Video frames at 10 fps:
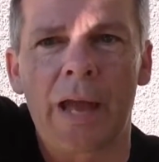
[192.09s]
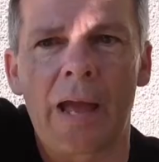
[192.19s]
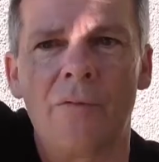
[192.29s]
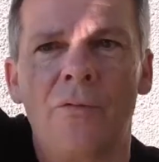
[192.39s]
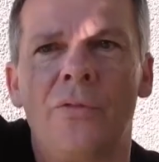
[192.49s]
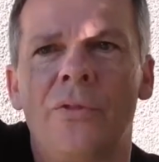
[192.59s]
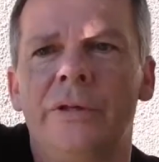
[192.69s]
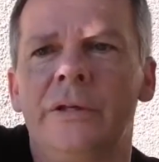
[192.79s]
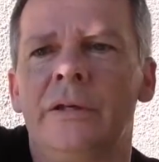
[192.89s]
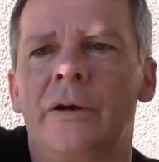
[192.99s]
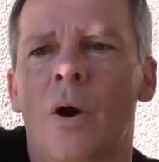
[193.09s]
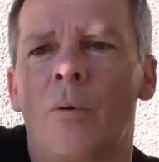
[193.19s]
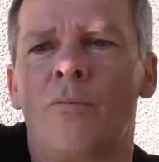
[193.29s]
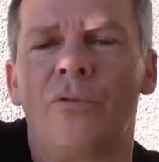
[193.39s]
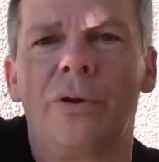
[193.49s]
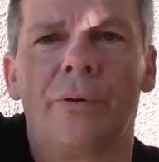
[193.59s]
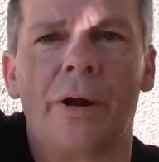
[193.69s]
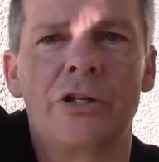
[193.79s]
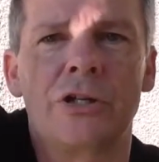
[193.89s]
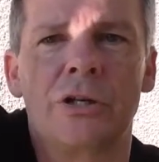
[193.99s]
have the Hop
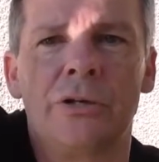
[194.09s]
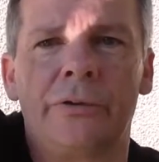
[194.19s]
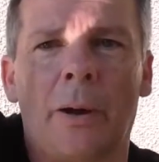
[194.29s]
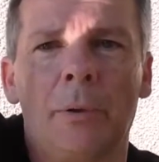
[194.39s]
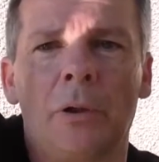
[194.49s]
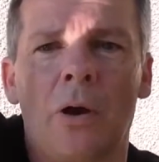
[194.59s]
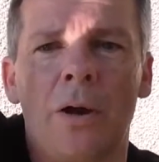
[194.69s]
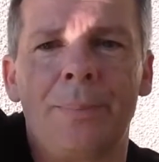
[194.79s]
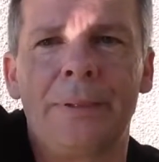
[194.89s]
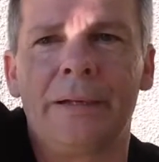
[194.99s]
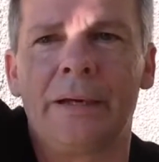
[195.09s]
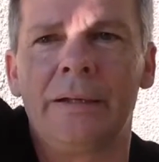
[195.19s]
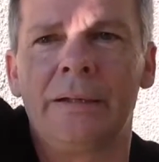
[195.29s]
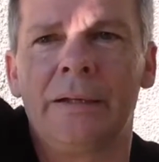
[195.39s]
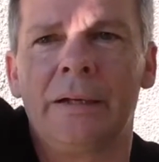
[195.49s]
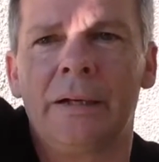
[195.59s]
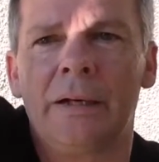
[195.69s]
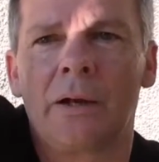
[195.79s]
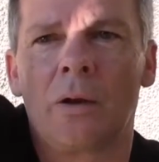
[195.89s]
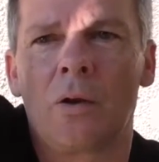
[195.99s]
Federation Double IPA,
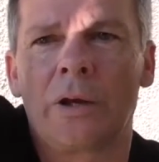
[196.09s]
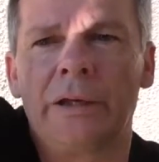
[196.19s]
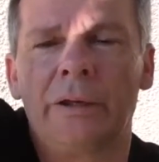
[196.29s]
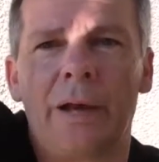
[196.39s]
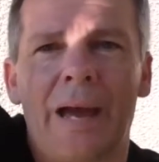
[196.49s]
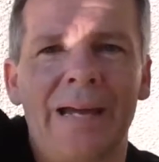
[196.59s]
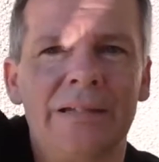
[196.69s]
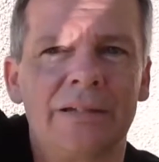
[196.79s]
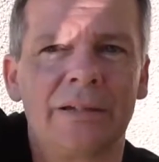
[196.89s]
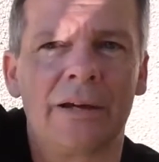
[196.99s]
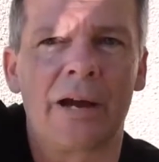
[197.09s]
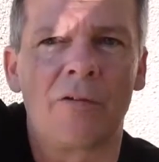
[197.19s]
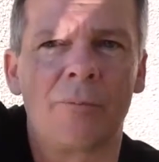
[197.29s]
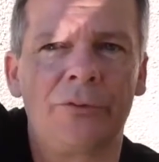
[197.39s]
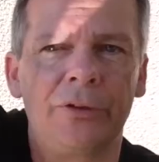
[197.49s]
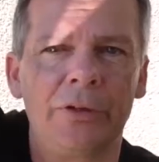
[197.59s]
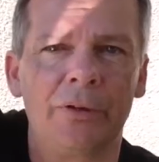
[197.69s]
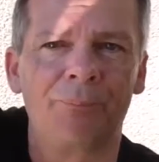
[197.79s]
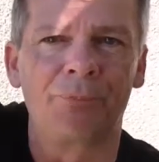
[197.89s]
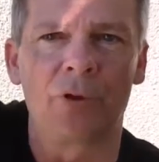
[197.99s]
locking in at
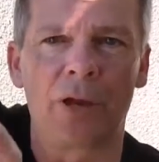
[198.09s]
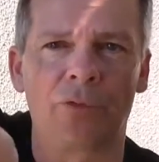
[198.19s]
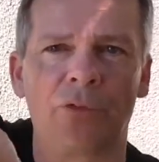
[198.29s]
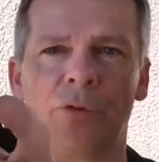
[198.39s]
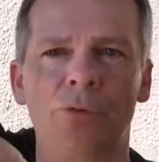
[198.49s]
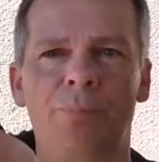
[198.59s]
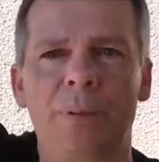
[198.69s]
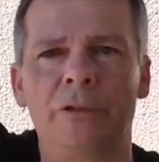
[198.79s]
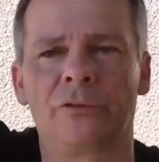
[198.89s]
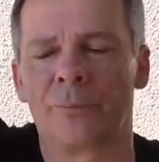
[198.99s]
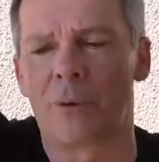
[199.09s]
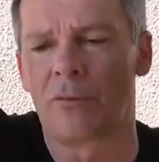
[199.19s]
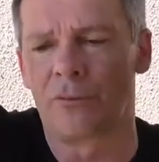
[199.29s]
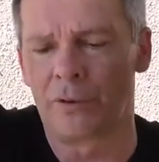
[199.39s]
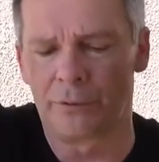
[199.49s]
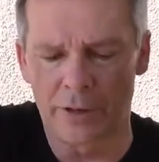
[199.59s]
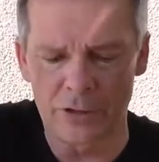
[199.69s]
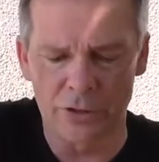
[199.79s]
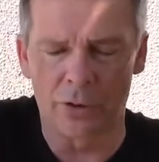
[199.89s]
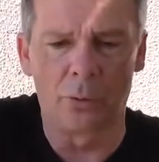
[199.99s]
8.5%. Had a few beers from Hop
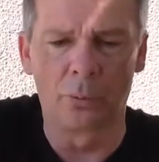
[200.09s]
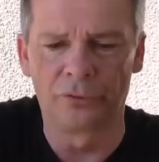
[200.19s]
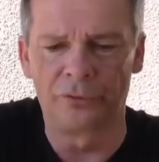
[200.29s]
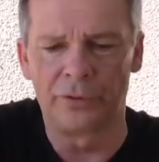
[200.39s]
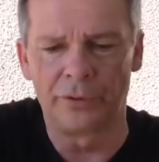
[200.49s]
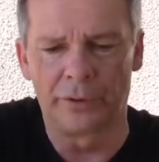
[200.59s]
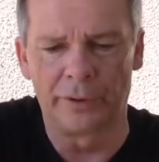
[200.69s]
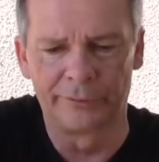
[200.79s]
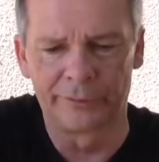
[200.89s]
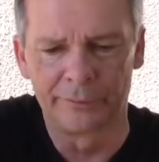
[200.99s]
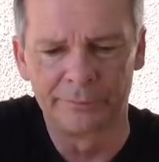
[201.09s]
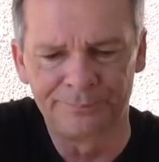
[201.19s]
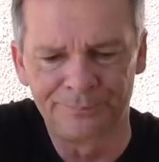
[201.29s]
Federation, always very nice.